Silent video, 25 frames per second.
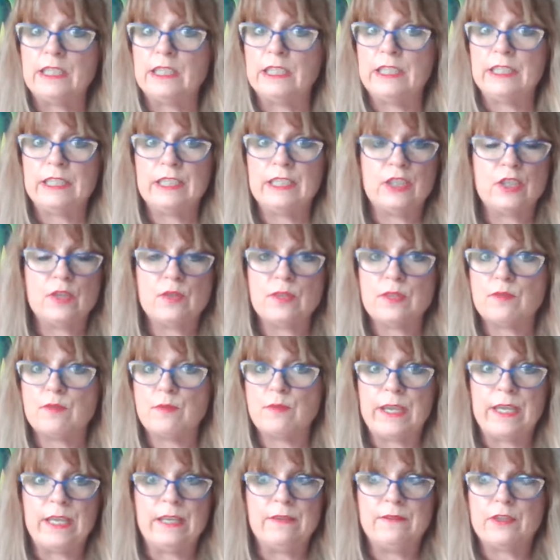Look at those
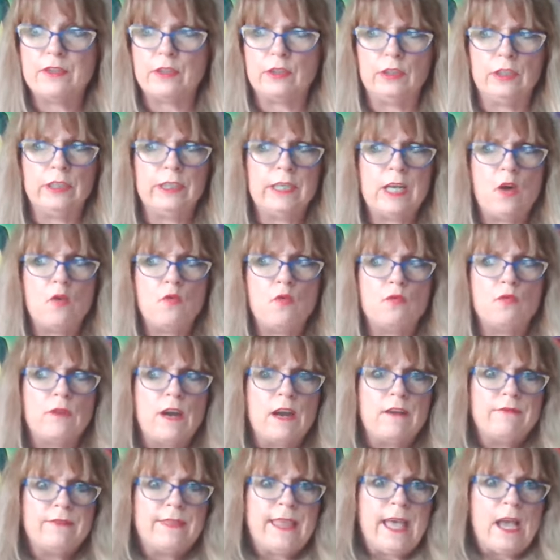waves, or look how
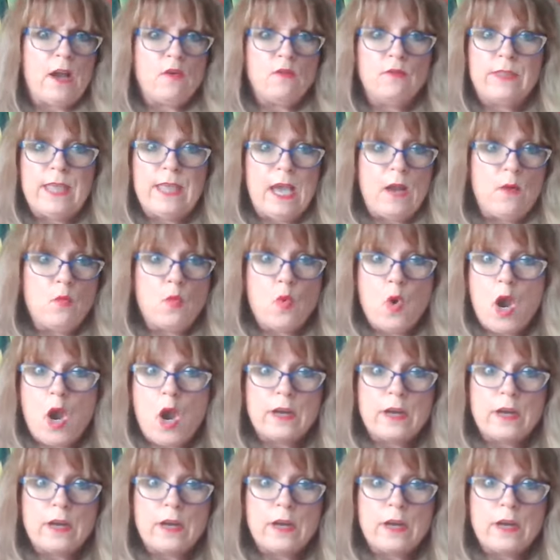rough that, that